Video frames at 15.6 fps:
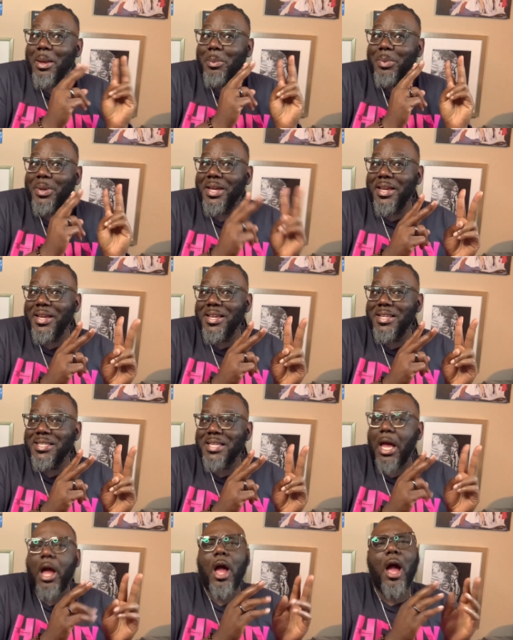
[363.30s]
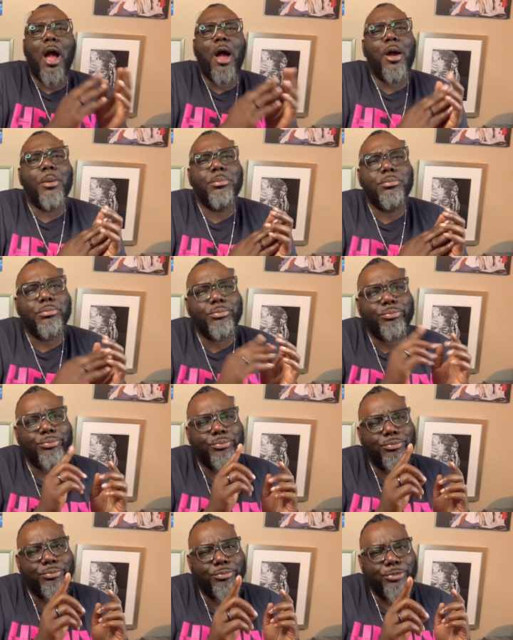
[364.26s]
Peace. Oh,
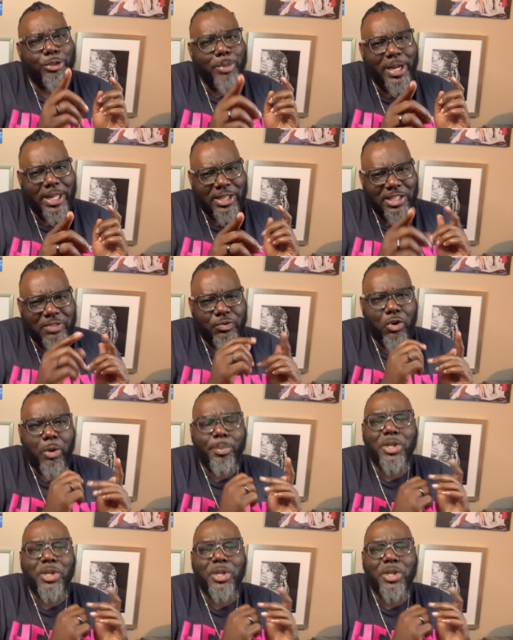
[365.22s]
you made it this far.